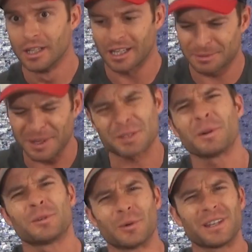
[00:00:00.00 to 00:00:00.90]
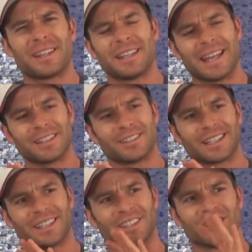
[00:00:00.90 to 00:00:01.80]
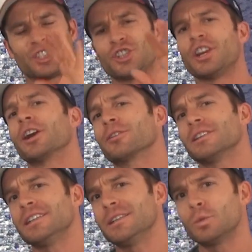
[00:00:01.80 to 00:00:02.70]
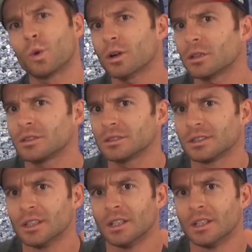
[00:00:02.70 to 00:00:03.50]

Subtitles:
especially when you get into like the cherry world,